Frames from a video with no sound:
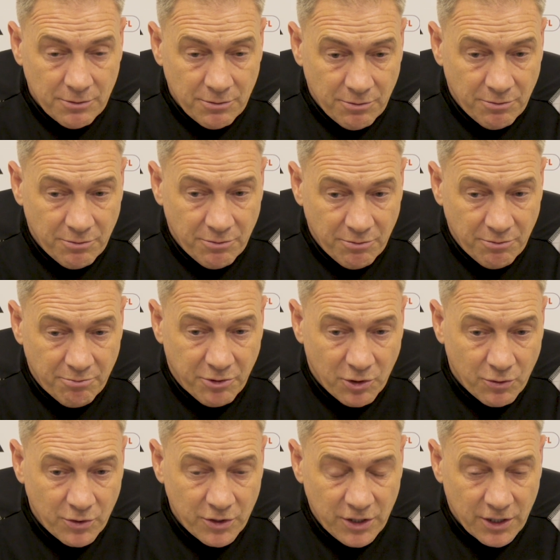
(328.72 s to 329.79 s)
but
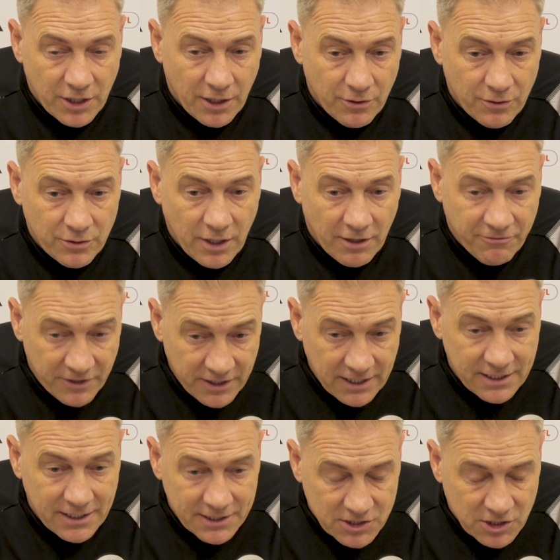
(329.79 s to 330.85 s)
you know, I think it
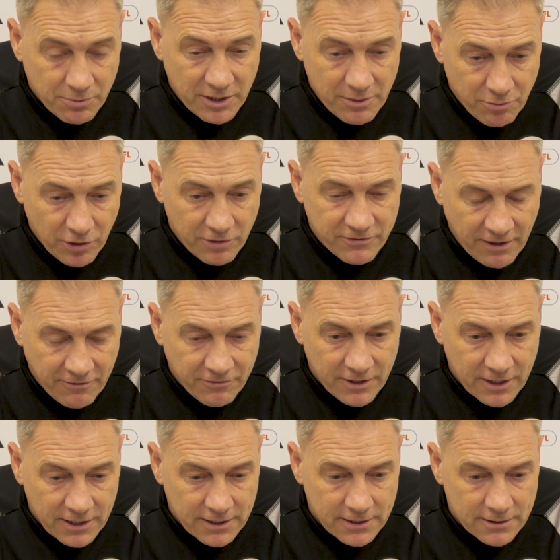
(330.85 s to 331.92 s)
needs to be improved
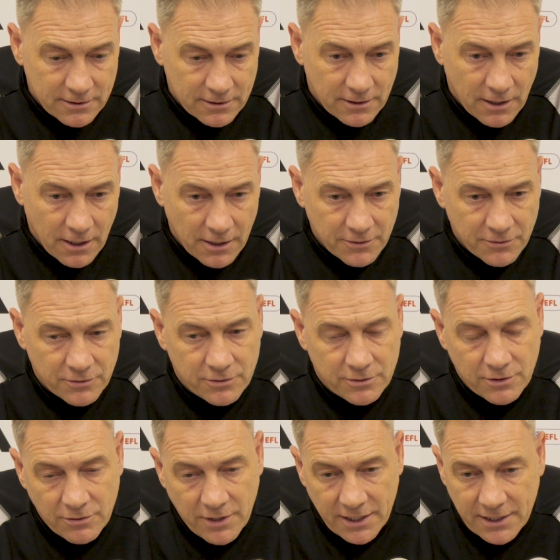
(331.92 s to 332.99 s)
definitely. And
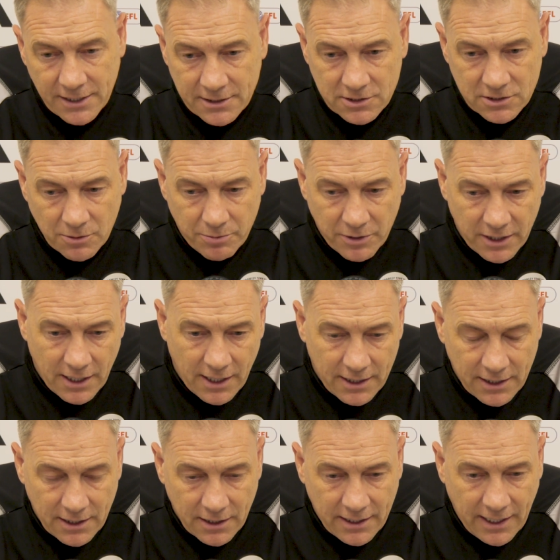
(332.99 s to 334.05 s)
do there needs to be
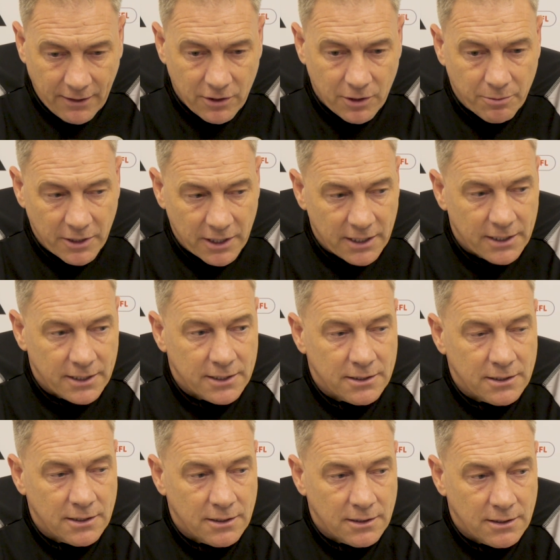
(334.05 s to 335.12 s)
any
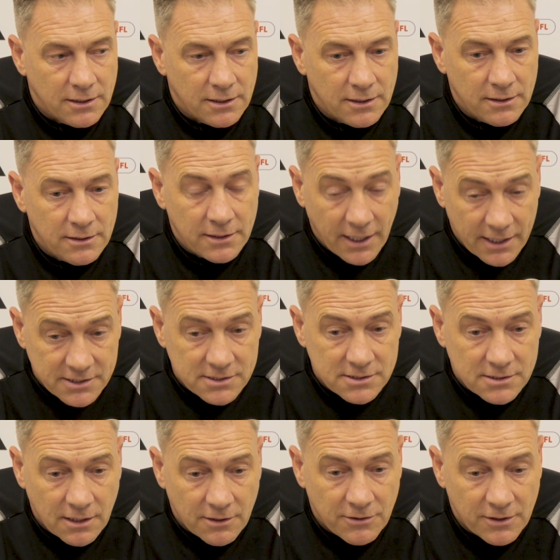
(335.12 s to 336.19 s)
accountability?
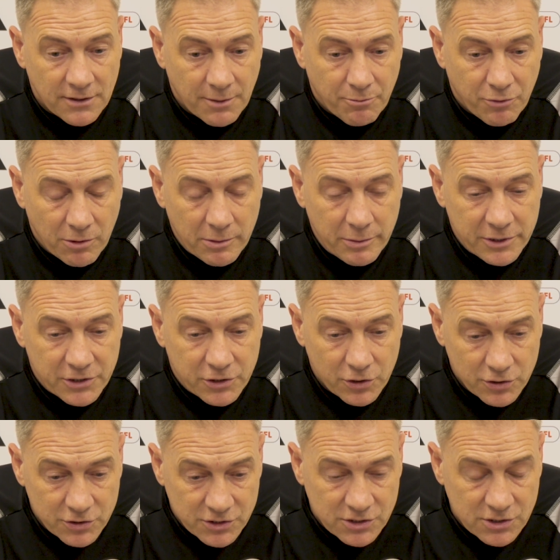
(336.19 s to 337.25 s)
Yes, I think there probably
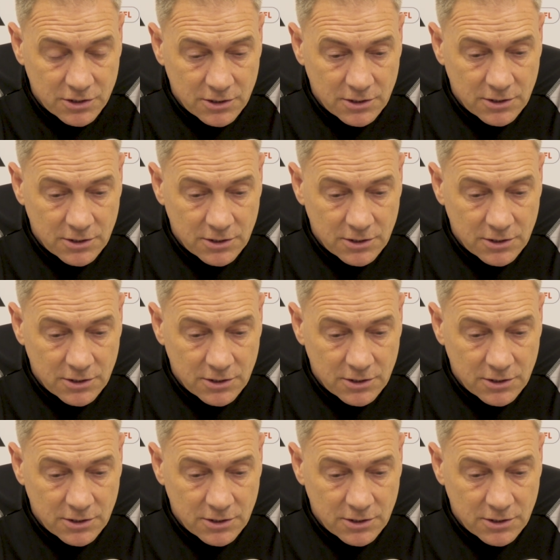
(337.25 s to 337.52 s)
does.